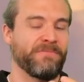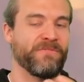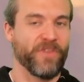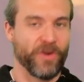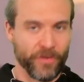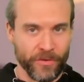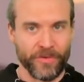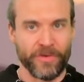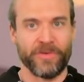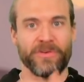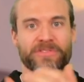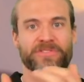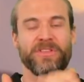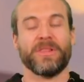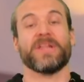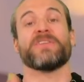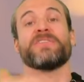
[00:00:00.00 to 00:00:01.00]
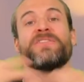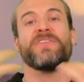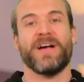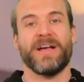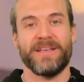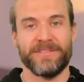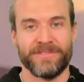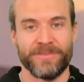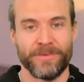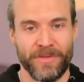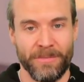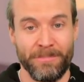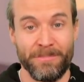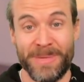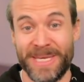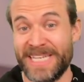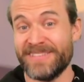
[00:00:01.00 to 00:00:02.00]
further solidifies sort of the
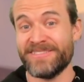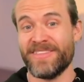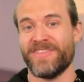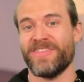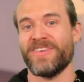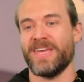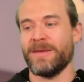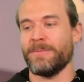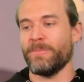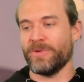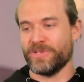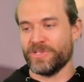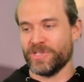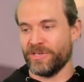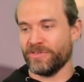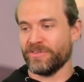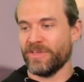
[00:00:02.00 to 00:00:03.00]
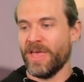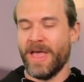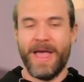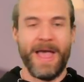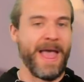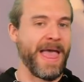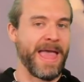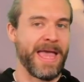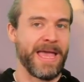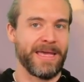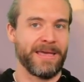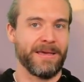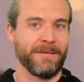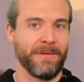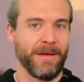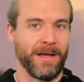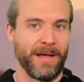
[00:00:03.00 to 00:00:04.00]
beast theme, which is
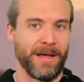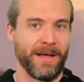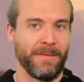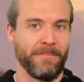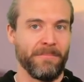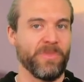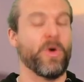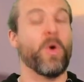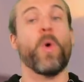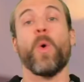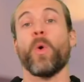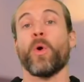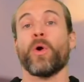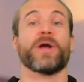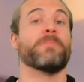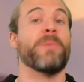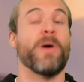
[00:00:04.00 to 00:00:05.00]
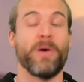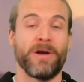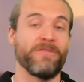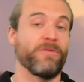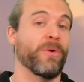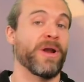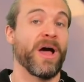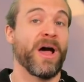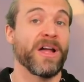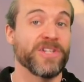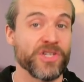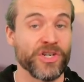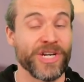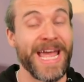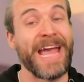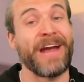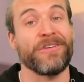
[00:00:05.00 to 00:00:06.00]
a core component of what
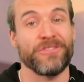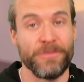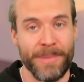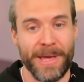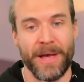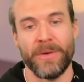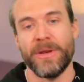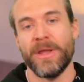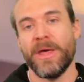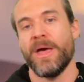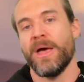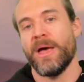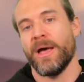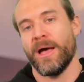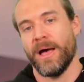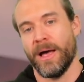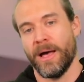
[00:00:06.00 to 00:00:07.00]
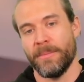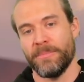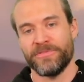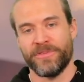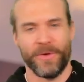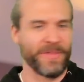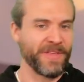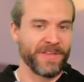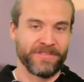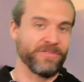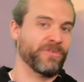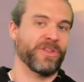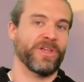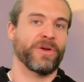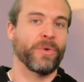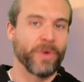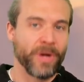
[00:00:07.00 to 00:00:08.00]
Hunter cares about. So I think it's a
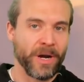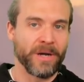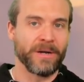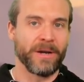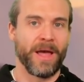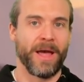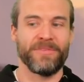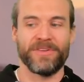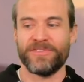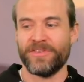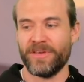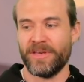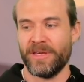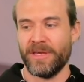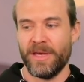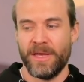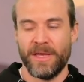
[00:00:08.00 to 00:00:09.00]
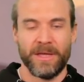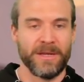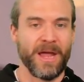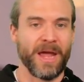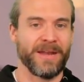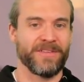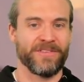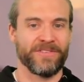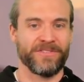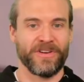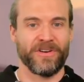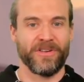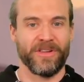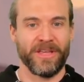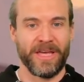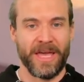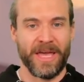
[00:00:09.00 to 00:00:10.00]
really cool card. Obviously, not
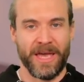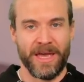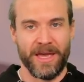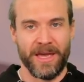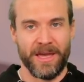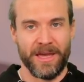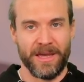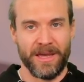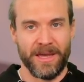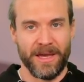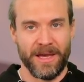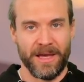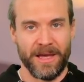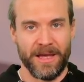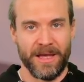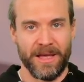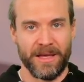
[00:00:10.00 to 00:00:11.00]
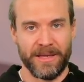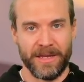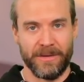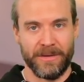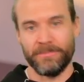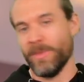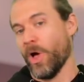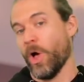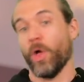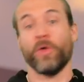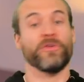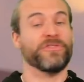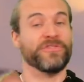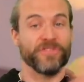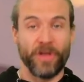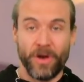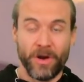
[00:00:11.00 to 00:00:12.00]
necessarily a
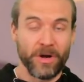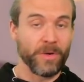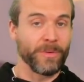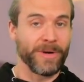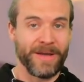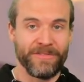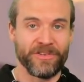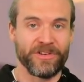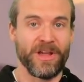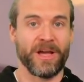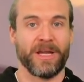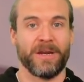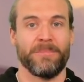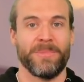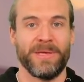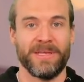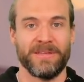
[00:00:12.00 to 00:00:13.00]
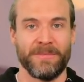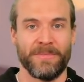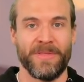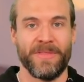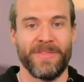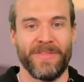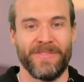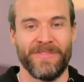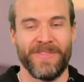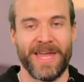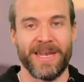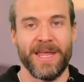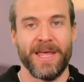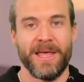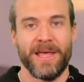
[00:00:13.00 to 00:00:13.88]
all-star or whatever. Not going to be something that